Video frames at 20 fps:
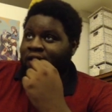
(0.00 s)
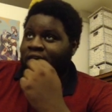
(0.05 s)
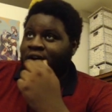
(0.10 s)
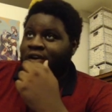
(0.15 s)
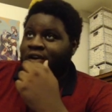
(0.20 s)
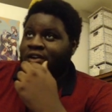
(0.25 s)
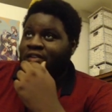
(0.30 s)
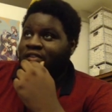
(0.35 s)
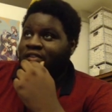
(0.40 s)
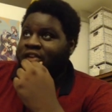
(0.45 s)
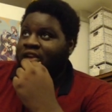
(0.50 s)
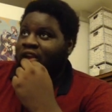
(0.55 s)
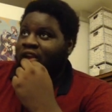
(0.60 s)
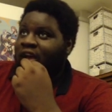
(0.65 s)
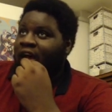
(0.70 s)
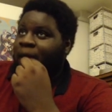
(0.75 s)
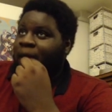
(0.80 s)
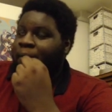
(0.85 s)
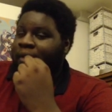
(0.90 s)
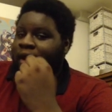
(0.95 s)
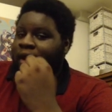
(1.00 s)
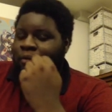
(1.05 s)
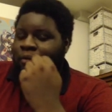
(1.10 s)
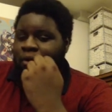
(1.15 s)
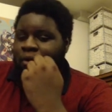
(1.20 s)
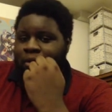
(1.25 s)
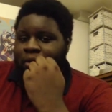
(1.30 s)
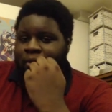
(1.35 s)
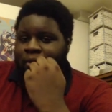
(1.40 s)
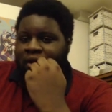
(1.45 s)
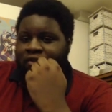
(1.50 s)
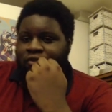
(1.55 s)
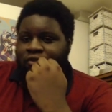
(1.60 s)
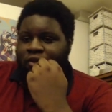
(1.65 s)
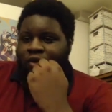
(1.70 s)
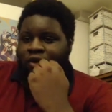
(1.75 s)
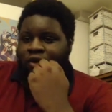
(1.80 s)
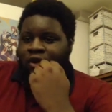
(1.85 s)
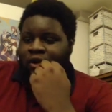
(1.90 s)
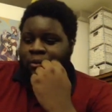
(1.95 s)
honestly, I play Problem X a
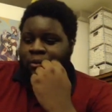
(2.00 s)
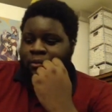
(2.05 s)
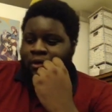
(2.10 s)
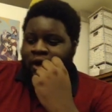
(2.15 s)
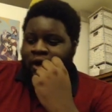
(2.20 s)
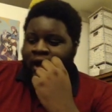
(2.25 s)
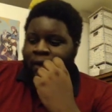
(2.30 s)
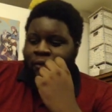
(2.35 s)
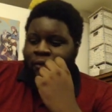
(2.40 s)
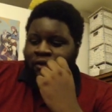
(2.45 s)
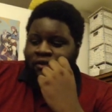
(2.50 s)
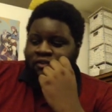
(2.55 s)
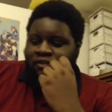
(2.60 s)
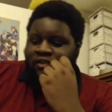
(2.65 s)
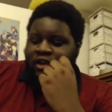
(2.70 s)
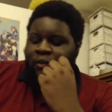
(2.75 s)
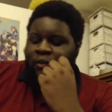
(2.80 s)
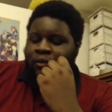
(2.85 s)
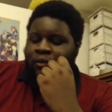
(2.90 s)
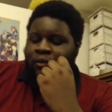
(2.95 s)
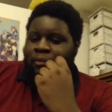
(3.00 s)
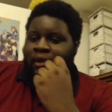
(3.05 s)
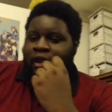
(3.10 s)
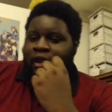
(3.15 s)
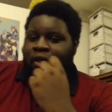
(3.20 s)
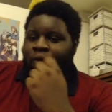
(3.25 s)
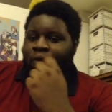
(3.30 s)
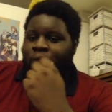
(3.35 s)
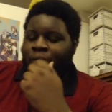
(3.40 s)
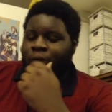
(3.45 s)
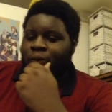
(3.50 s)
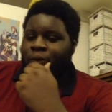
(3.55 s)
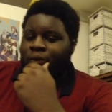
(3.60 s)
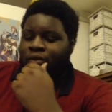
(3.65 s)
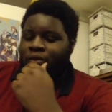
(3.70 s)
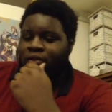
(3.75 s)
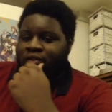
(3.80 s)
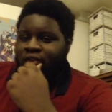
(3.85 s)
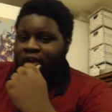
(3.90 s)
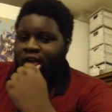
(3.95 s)
lot, but I wouldn't say we play all
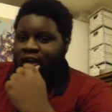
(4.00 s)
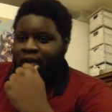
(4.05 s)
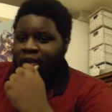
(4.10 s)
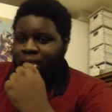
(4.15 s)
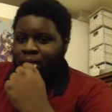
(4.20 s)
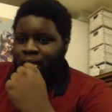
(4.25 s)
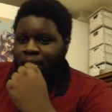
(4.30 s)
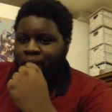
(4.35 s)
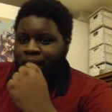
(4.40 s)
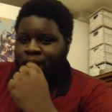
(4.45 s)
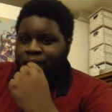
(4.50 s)
the time,